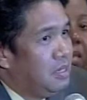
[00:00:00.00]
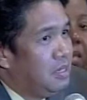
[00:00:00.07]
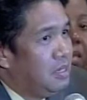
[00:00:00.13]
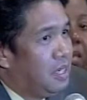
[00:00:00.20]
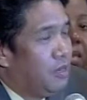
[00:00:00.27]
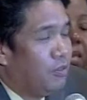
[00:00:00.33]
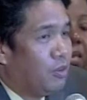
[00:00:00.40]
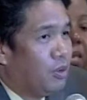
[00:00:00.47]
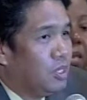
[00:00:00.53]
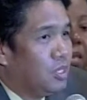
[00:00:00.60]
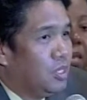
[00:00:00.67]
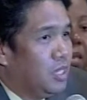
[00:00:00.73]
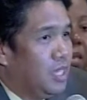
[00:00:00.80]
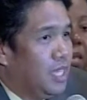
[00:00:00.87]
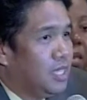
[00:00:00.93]

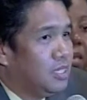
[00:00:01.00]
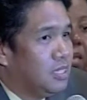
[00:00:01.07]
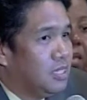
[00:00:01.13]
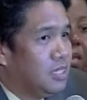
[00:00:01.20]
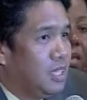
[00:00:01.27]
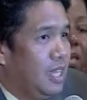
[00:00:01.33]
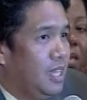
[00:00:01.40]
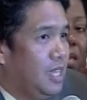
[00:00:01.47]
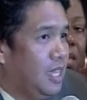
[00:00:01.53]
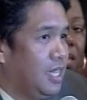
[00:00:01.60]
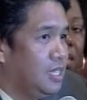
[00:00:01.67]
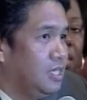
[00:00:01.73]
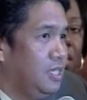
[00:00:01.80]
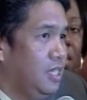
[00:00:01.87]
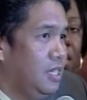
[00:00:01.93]
unfortunately, as the state
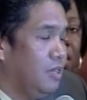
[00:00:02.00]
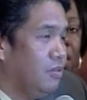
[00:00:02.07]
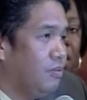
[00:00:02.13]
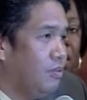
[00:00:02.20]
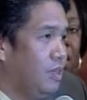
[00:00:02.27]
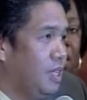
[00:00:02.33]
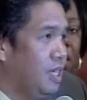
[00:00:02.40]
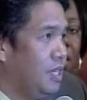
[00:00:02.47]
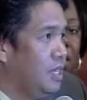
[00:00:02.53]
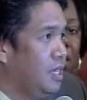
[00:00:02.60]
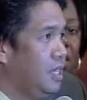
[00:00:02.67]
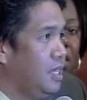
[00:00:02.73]
has seen it fit,